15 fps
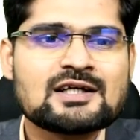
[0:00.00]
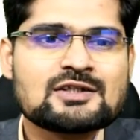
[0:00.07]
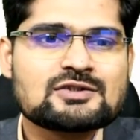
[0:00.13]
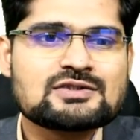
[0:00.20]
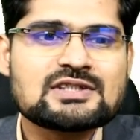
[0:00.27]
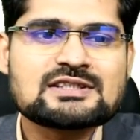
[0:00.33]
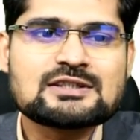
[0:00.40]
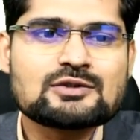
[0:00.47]
So
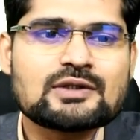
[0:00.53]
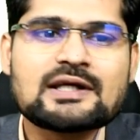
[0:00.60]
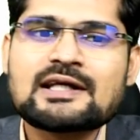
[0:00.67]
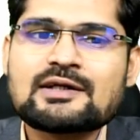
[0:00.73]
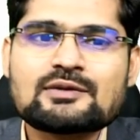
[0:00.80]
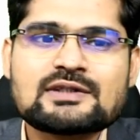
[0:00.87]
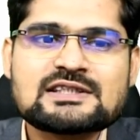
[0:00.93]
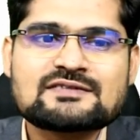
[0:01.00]
just looking
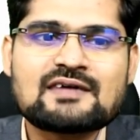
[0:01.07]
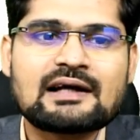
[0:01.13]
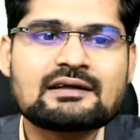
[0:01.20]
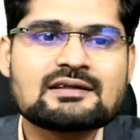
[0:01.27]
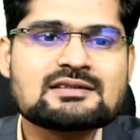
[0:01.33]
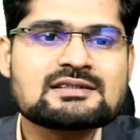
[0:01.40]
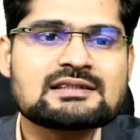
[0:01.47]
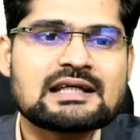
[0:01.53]
into these
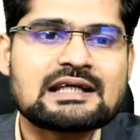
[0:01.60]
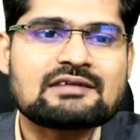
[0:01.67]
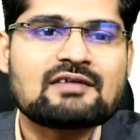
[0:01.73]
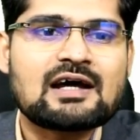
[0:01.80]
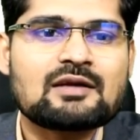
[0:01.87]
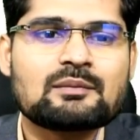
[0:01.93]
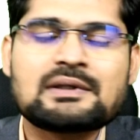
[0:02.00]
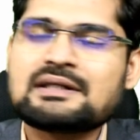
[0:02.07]
factors:
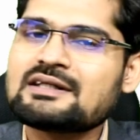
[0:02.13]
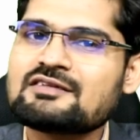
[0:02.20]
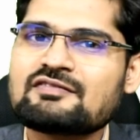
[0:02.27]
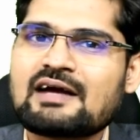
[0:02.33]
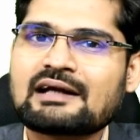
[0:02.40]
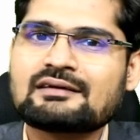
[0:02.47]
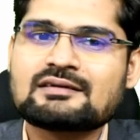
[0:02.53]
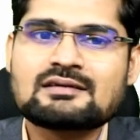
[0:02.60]
environmental
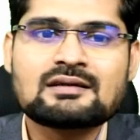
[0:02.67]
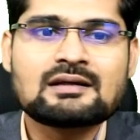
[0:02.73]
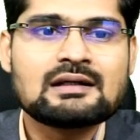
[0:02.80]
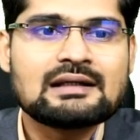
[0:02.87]
factor,